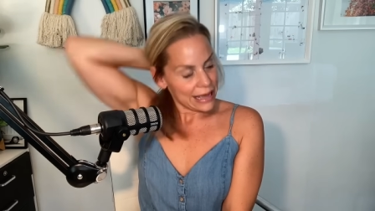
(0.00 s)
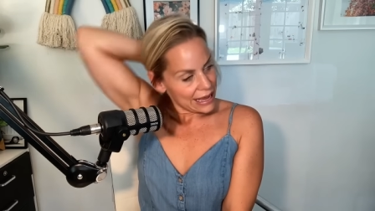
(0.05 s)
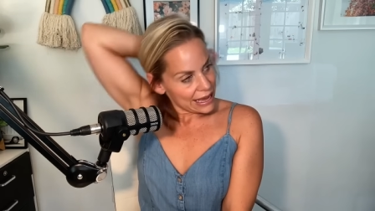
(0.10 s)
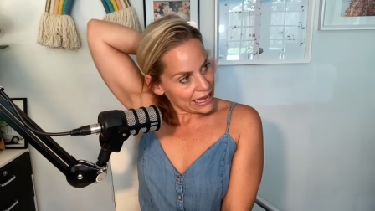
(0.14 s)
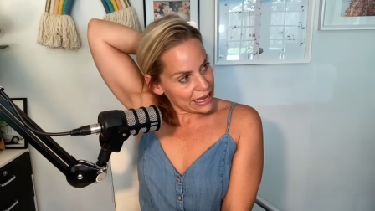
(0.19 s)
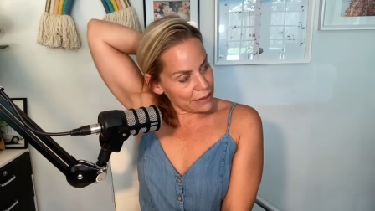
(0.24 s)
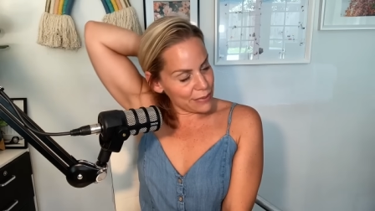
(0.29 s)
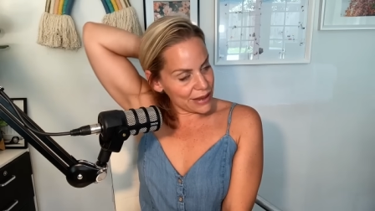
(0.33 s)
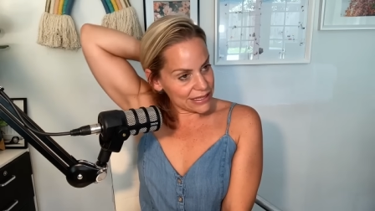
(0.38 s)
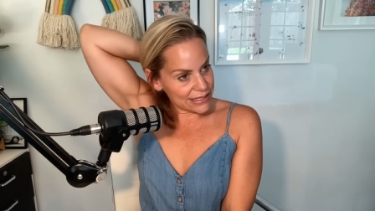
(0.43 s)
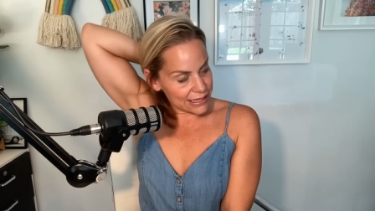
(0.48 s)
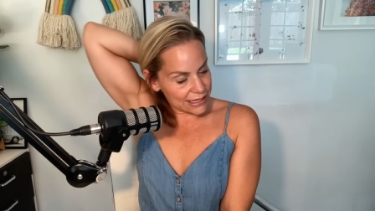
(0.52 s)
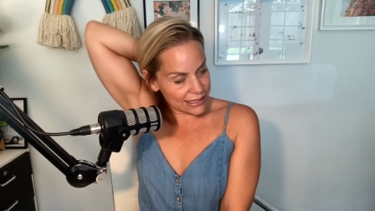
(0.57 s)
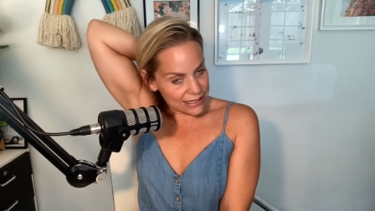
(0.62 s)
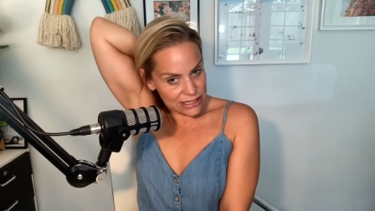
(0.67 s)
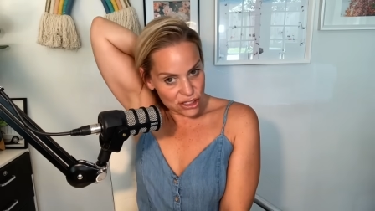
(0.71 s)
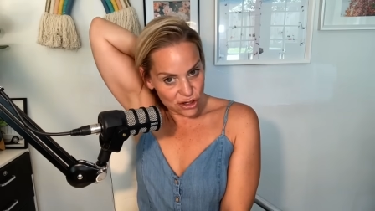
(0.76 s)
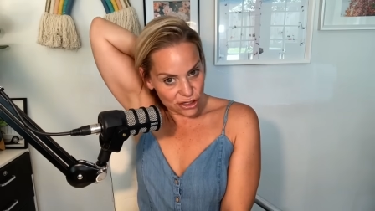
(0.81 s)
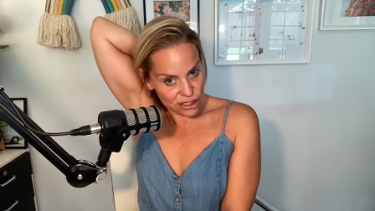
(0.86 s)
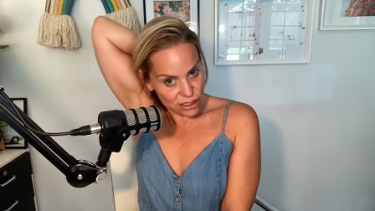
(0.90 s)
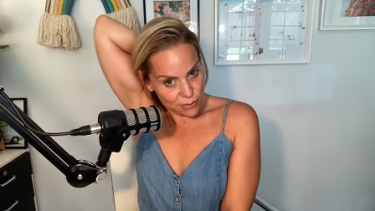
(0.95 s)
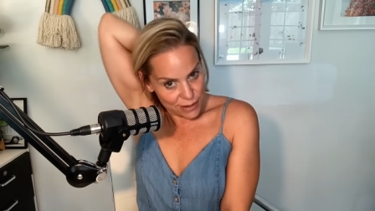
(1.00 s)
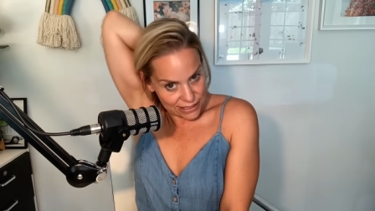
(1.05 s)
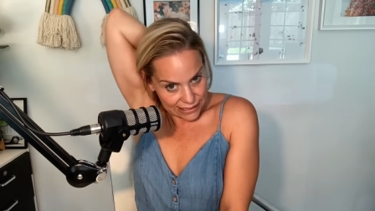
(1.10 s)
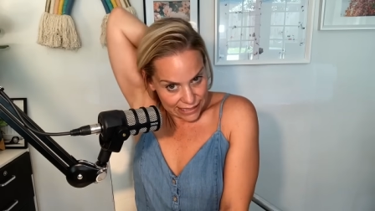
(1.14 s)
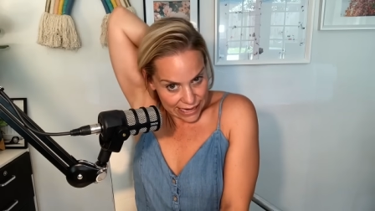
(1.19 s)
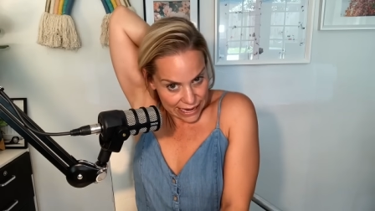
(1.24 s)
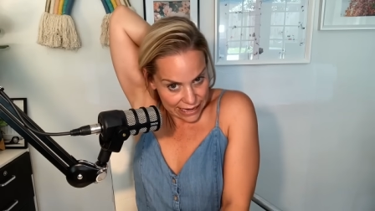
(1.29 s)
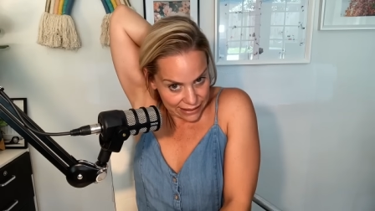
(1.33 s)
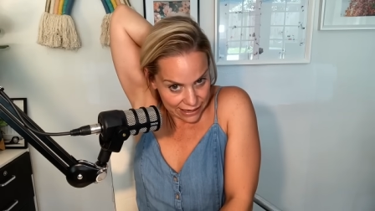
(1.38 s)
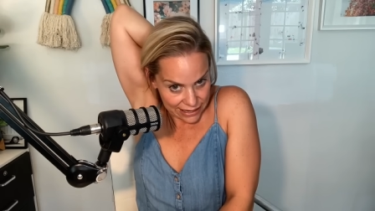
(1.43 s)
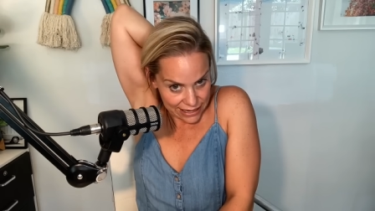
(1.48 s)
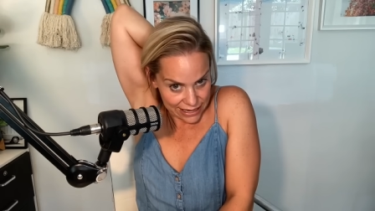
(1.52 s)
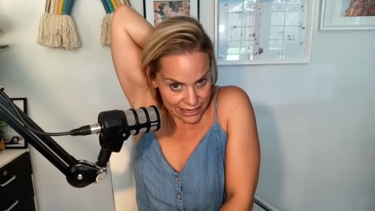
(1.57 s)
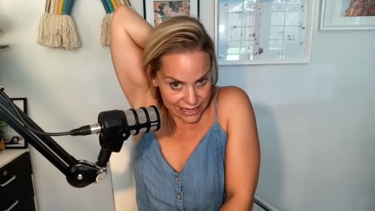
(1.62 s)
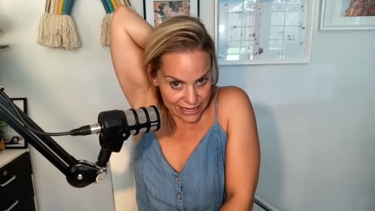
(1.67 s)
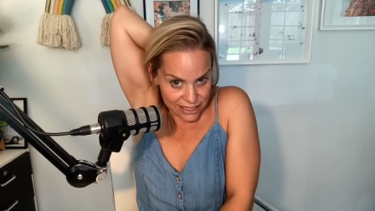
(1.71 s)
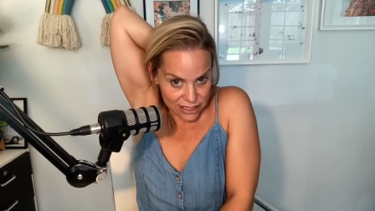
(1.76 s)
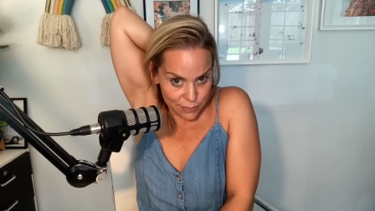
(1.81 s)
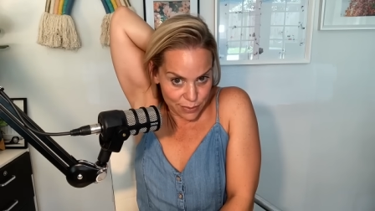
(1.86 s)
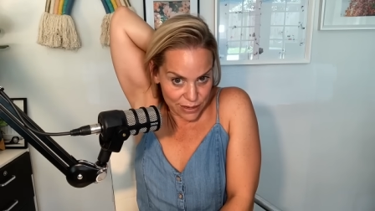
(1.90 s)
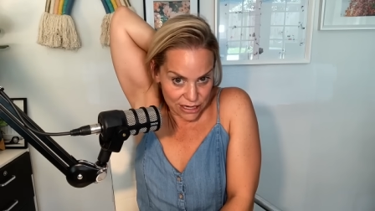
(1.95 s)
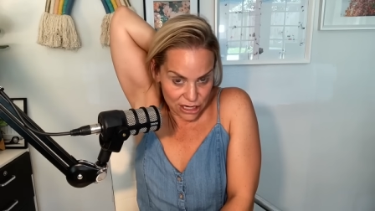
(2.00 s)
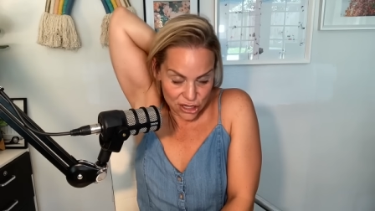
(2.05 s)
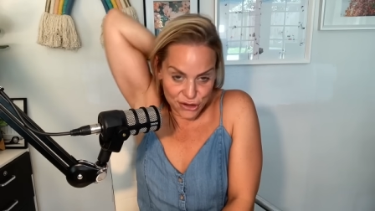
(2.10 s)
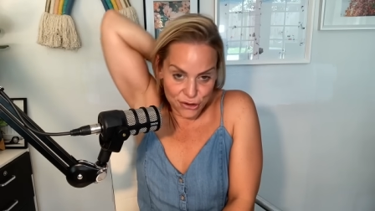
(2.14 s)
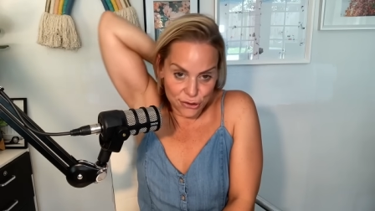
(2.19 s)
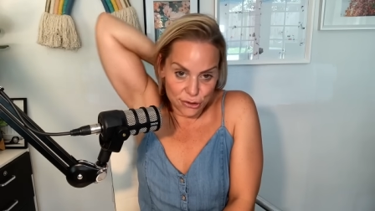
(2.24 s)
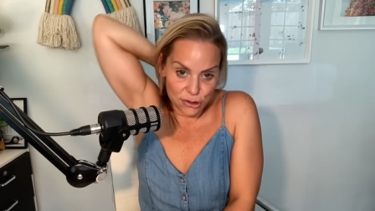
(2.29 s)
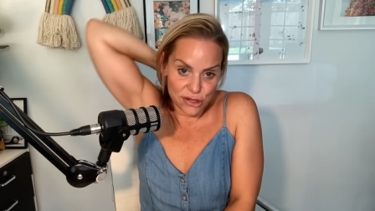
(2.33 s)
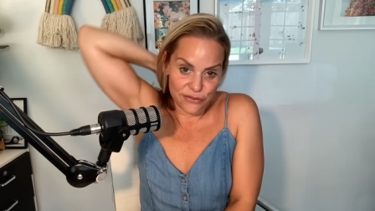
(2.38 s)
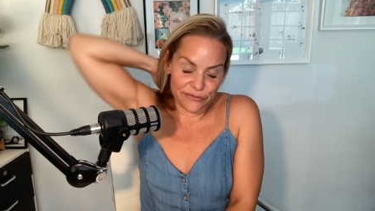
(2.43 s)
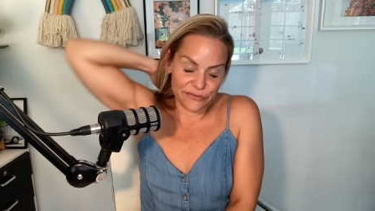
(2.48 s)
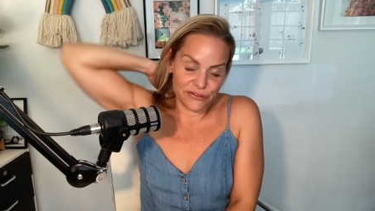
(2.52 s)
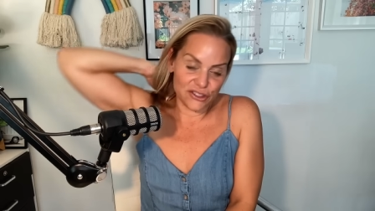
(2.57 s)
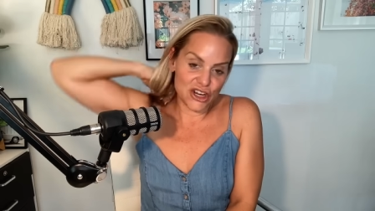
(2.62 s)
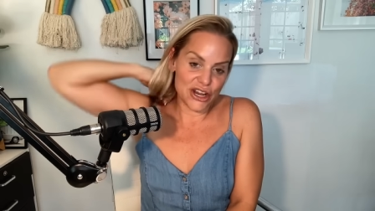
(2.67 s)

He basically starts by saying that he has been a huge